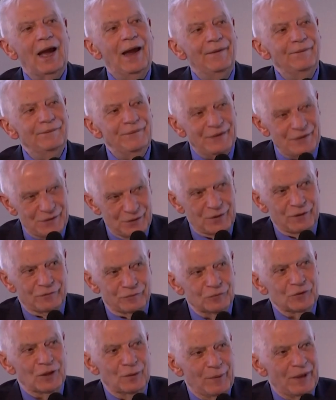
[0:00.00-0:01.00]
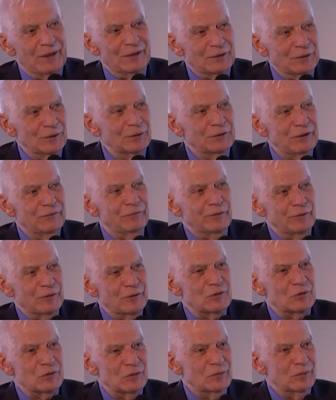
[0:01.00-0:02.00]
And this is the fundamental
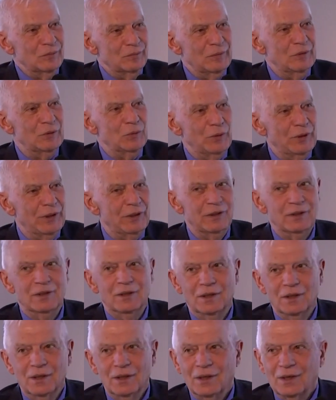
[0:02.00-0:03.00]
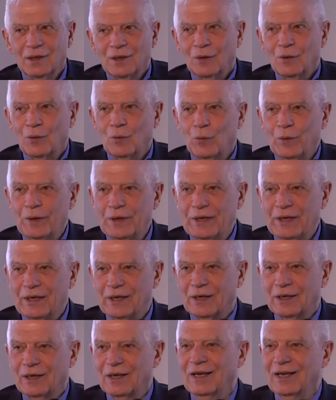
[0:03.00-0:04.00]
difference between
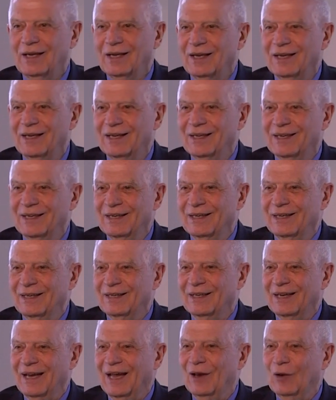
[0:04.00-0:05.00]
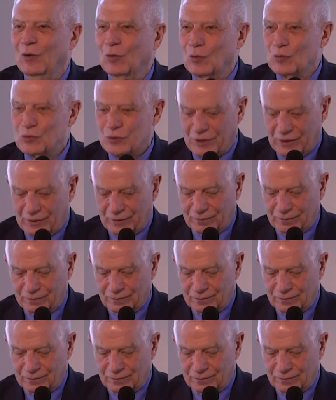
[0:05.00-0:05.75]
winning uh, and losing.